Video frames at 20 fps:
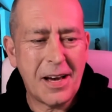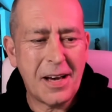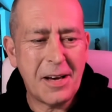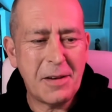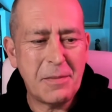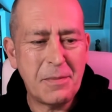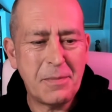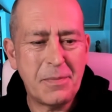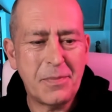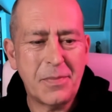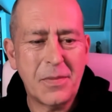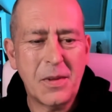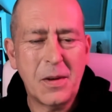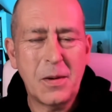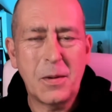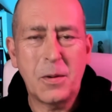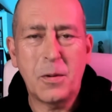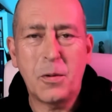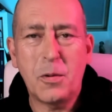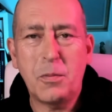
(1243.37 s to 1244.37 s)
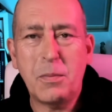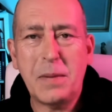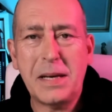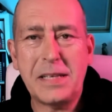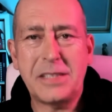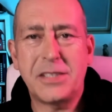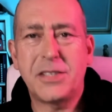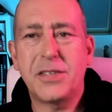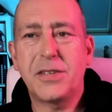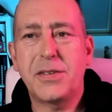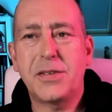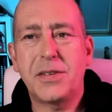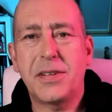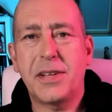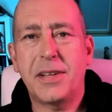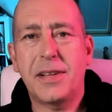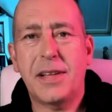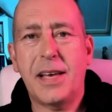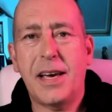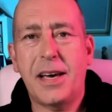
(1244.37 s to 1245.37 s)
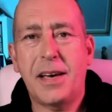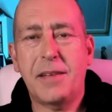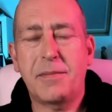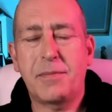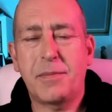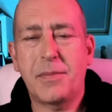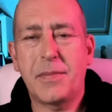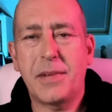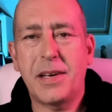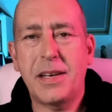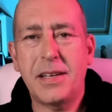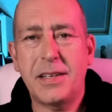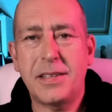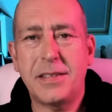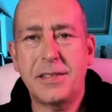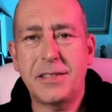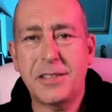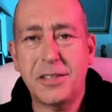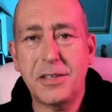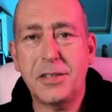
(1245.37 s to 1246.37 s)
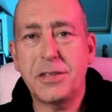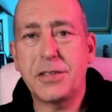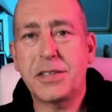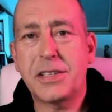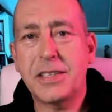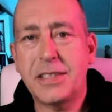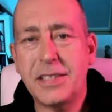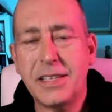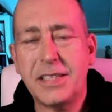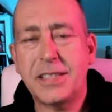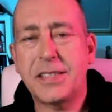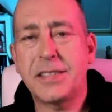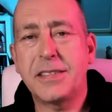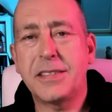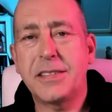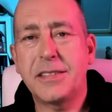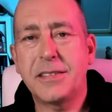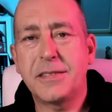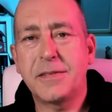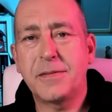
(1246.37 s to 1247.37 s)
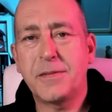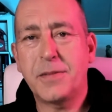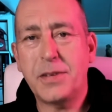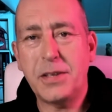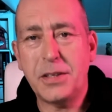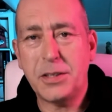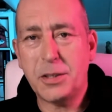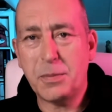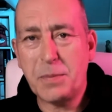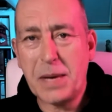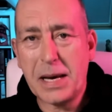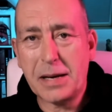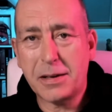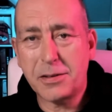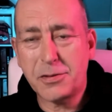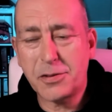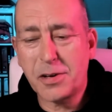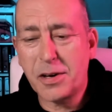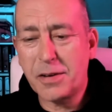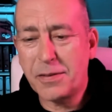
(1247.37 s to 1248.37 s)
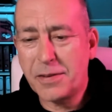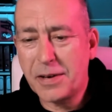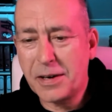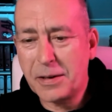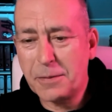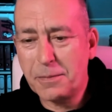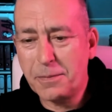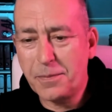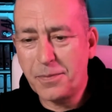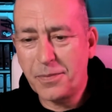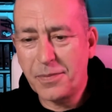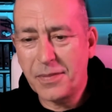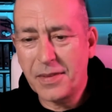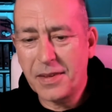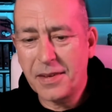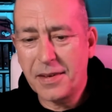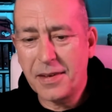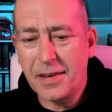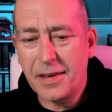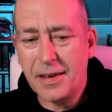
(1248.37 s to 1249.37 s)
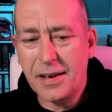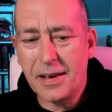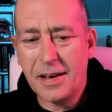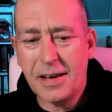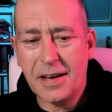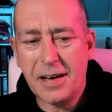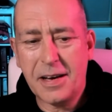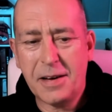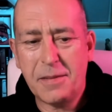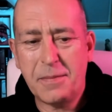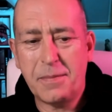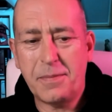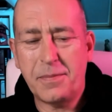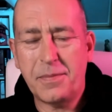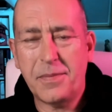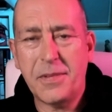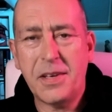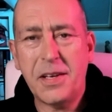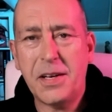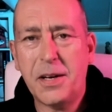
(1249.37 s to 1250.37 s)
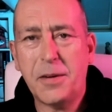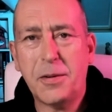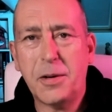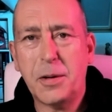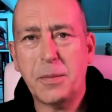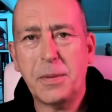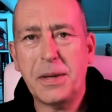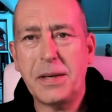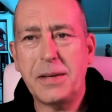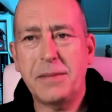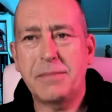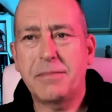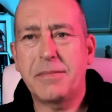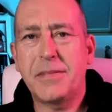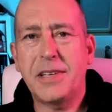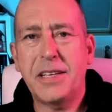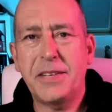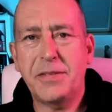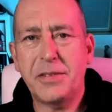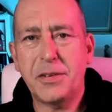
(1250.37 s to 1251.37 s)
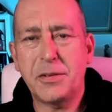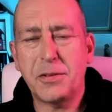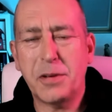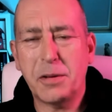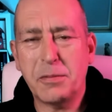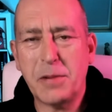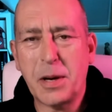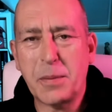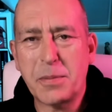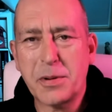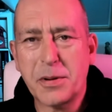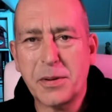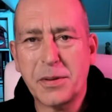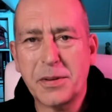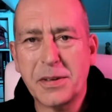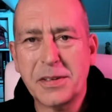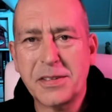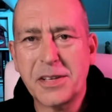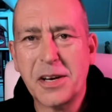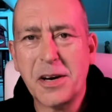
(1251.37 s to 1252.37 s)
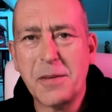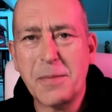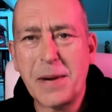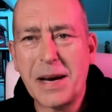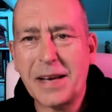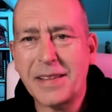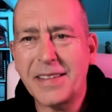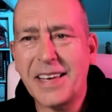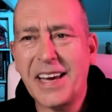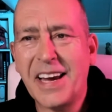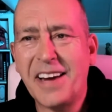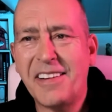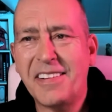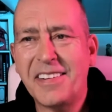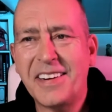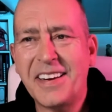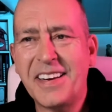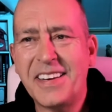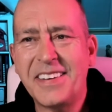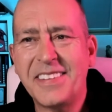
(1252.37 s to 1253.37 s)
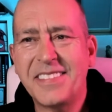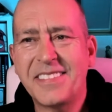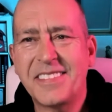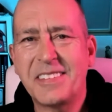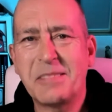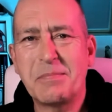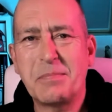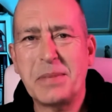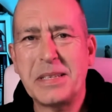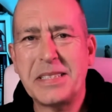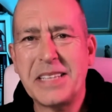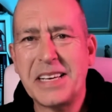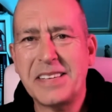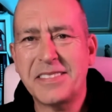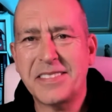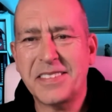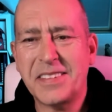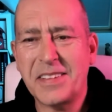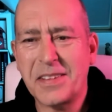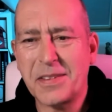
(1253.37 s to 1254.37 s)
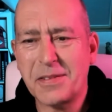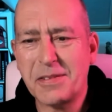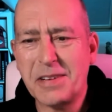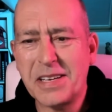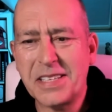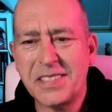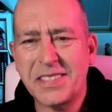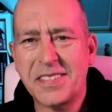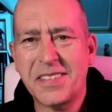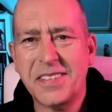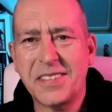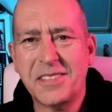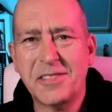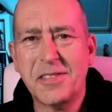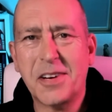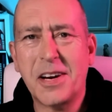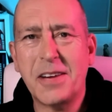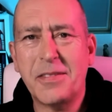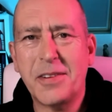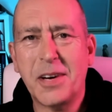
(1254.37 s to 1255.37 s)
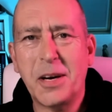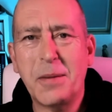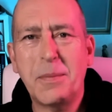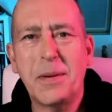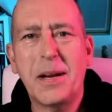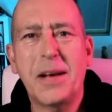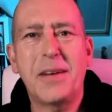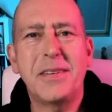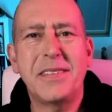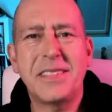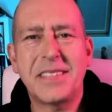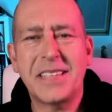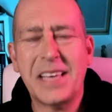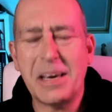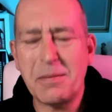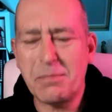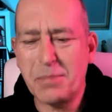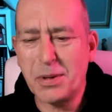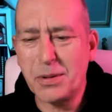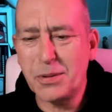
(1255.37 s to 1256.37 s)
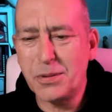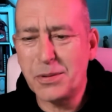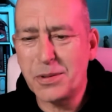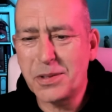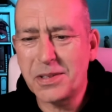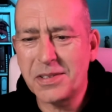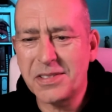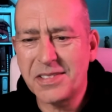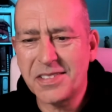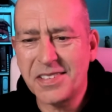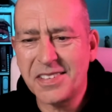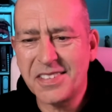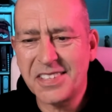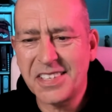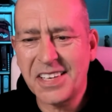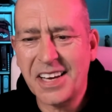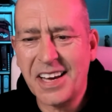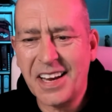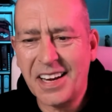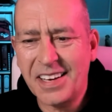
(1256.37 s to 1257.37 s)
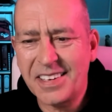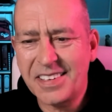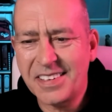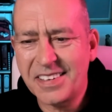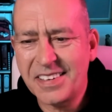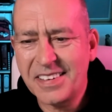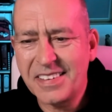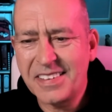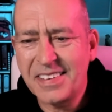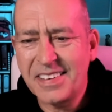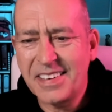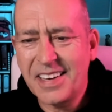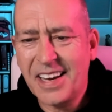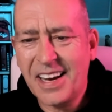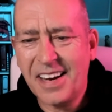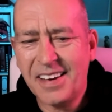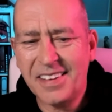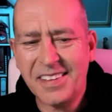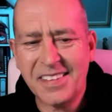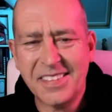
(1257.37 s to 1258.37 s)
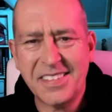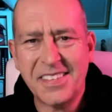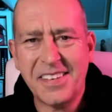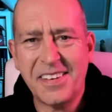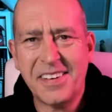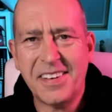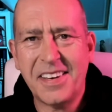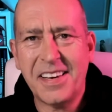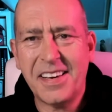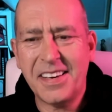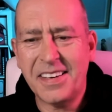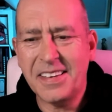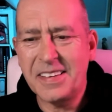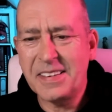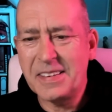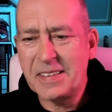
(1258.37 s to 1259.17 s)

or make sure that they're in good condition for you to be able to drive home. You don't want to be leaving all your rubber on the tarmac there and then be down to the threads to drive home and only to get pulled as soon as you're getting out of the circuit.